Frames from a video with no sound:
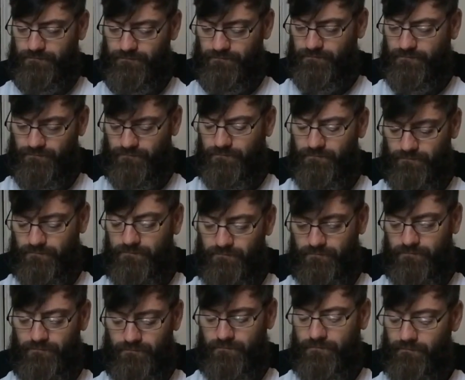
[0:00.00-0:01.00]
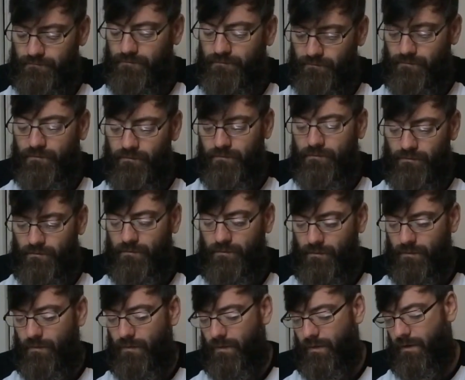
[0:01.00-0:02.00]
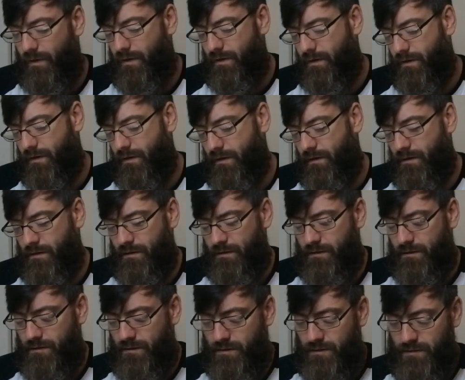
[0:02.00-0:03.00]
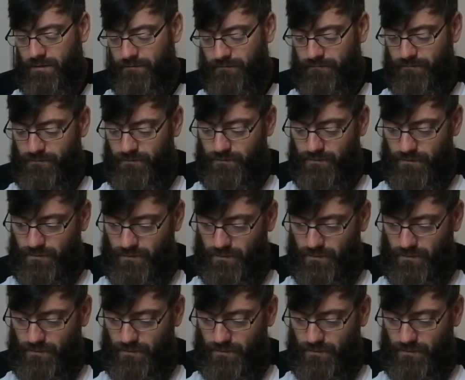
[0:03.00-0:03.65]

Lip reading: (silence)